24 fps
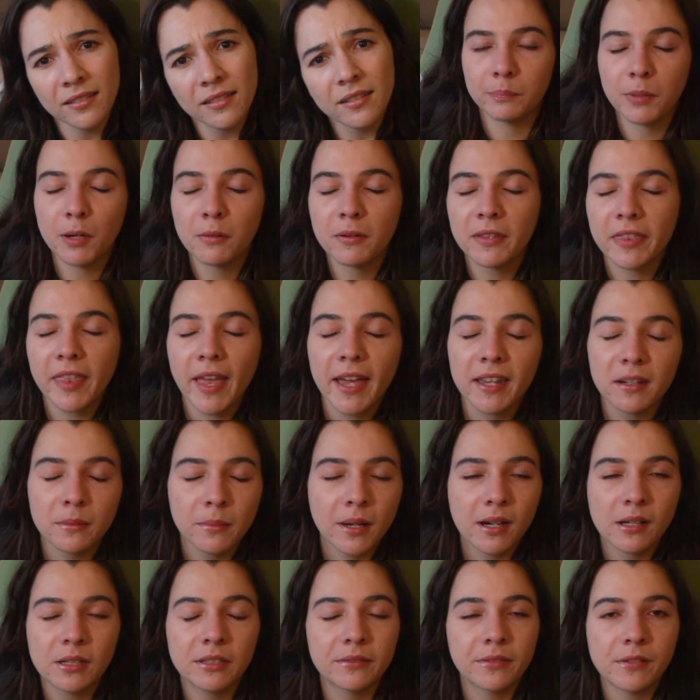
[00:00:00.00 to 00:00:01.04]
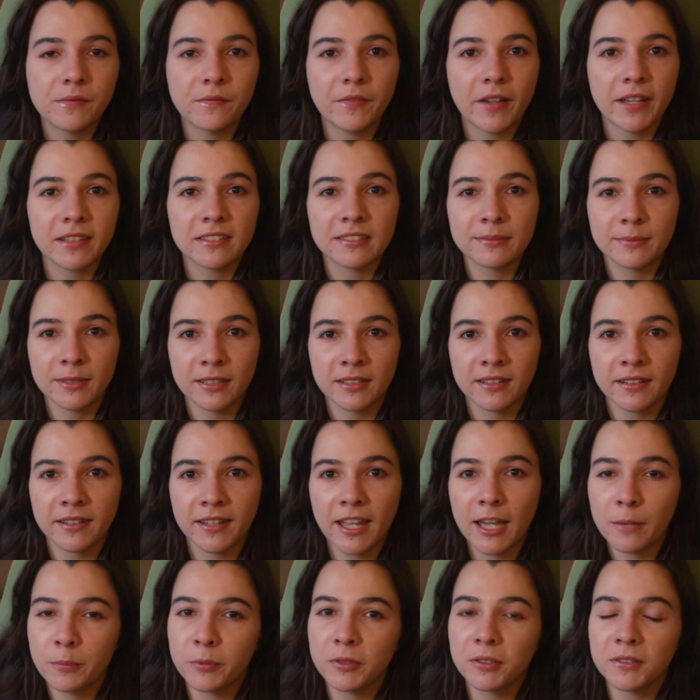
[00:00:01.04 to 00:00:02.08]
But with that amount of investment,
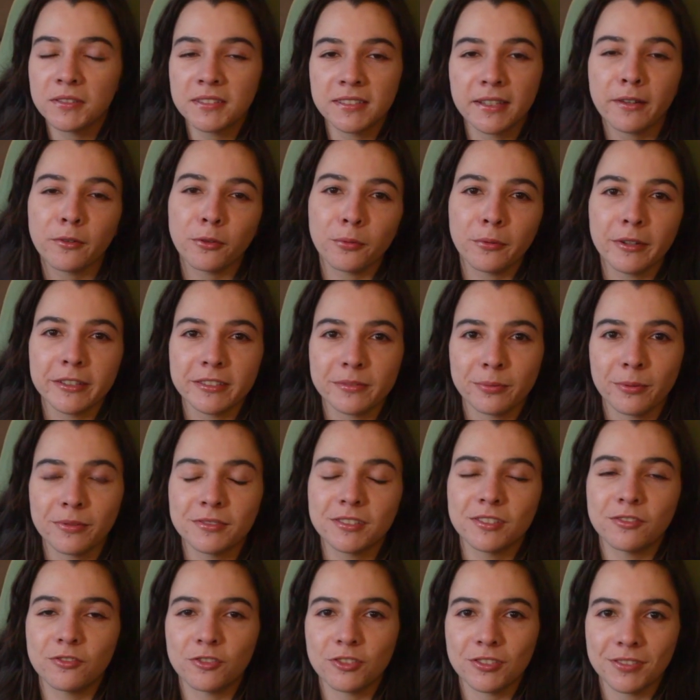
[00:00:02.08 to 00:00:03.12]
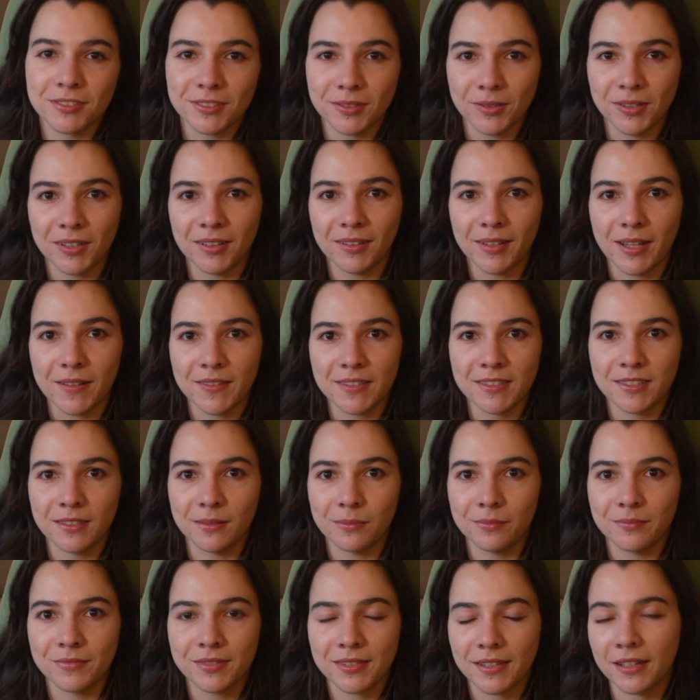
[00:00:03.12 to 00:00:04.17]
Capital Southwest wasn't just gonna let
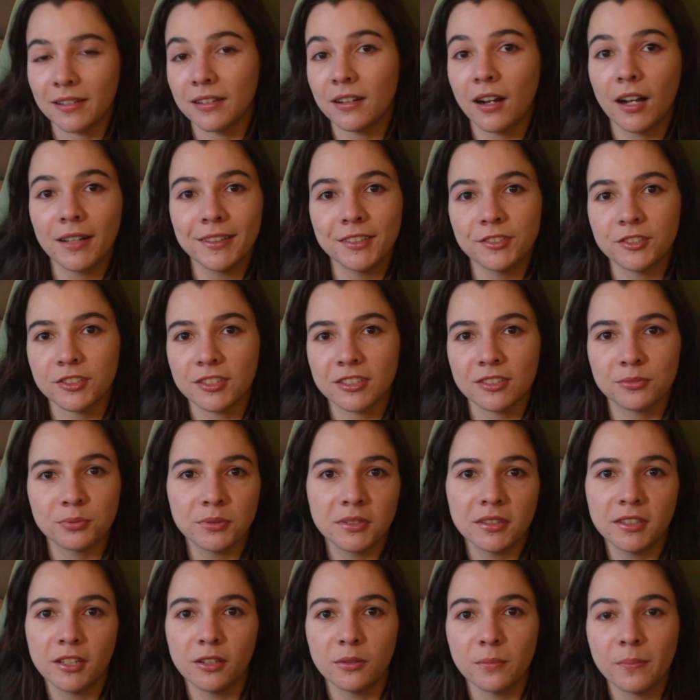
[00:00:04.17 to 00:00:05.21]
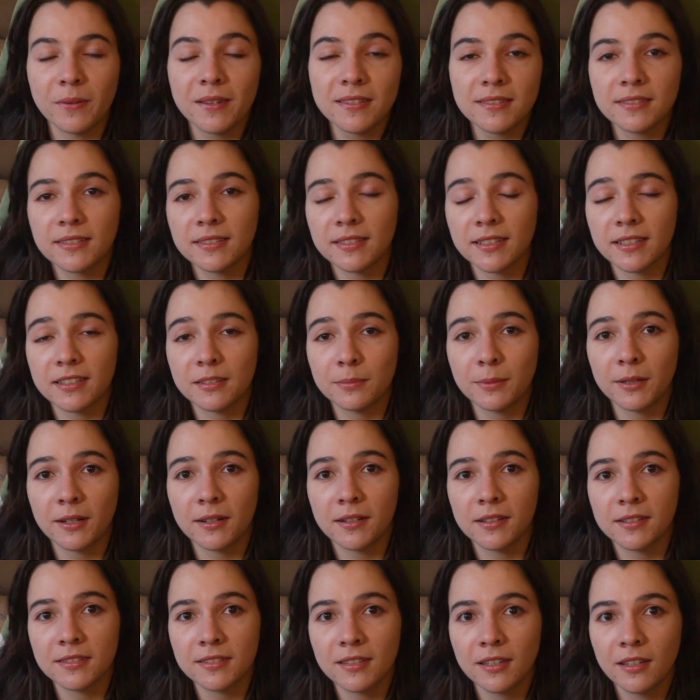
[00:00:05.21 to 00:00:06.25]
some psychologist with no business
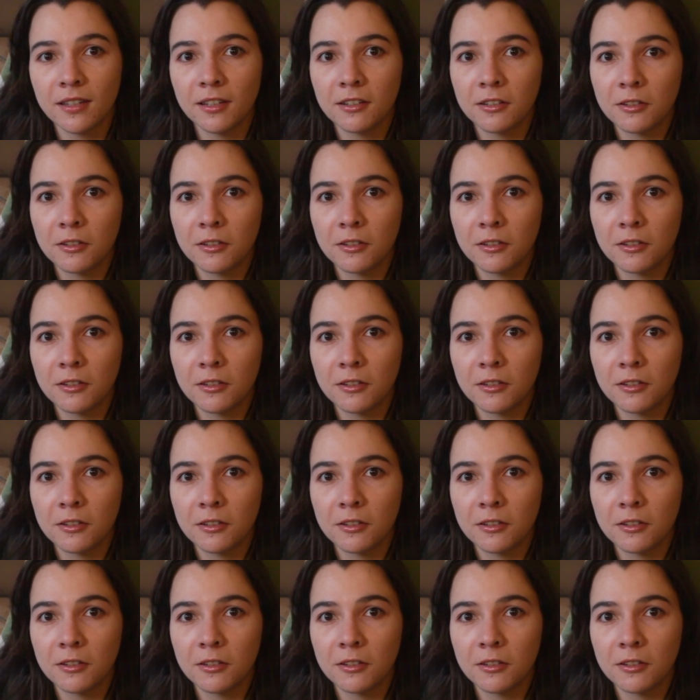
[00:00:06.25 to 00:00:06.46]
experience